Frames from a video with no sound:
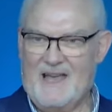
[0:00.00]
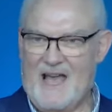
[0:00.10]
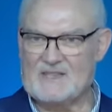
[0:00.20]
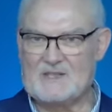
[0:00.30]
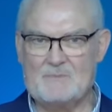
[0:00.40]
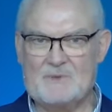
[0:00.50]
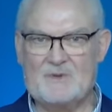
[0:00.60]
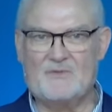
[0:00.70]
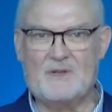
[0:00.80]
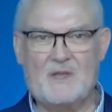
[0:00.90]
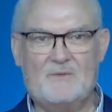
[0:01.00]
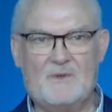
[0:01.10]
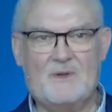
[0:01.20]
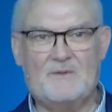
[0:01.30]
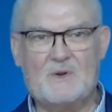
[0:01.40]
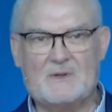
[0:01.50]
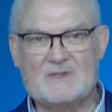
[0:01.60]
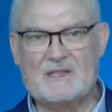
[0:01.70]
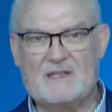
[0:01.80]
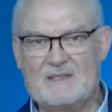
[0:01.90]
Ask Him to forgive you of your
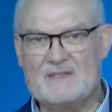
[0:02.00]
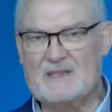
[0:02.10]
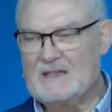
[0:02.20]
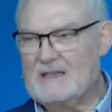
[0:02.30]
sins